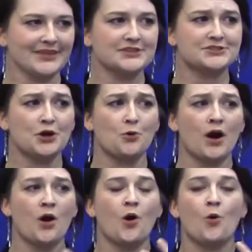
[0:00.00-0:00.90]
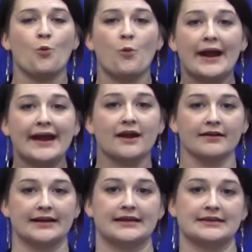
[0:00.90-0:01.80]
So where
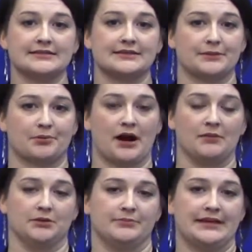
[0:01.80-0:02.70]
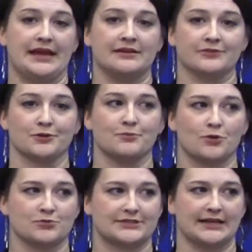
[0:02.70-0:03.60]
is the problem behavior
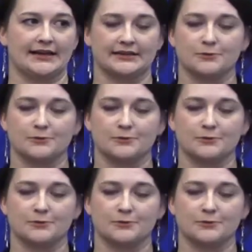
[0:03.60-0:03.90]
most likely?